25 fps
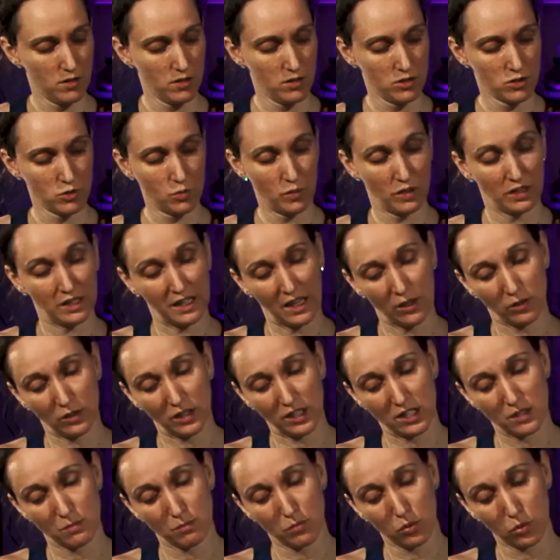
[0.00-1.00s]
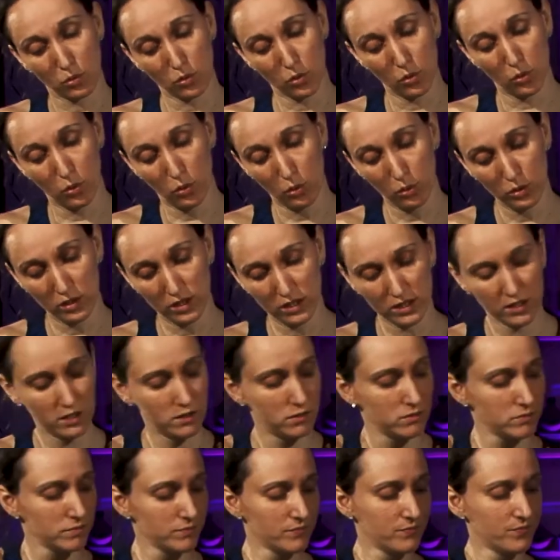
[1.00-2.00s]
So we now need to pull
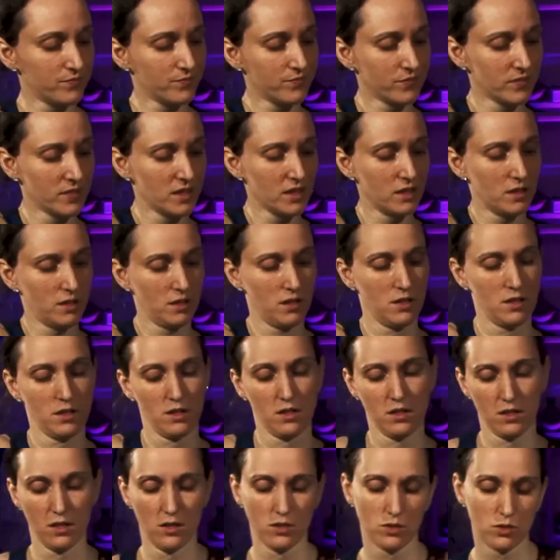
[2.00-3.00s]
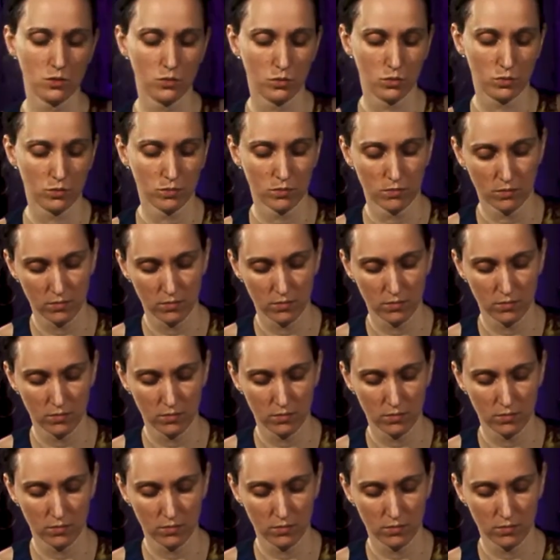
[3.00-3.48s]
it. So